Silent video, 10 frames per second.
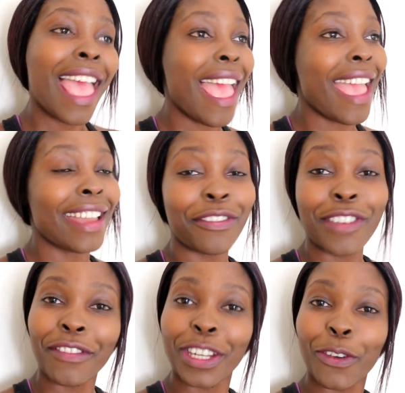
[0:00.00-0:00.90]
And if you
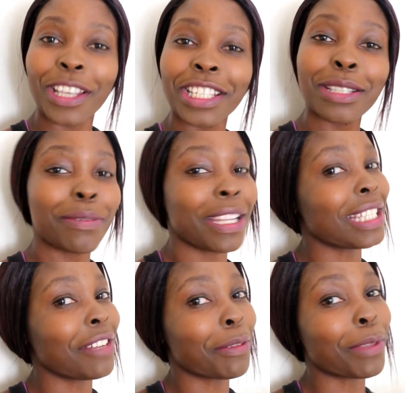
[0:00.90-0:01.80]
have any questions, please
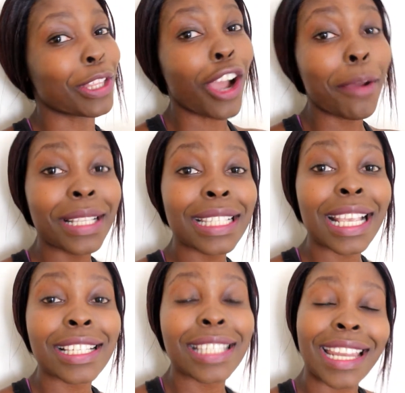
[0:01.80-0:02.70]
leave them in the comment
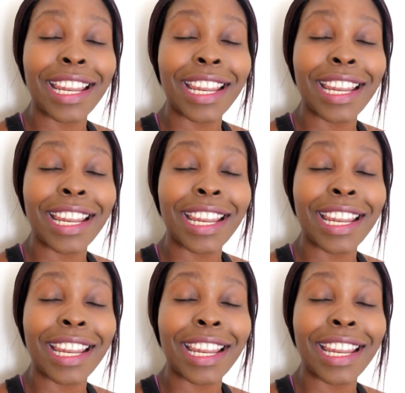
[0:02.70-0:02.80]
section.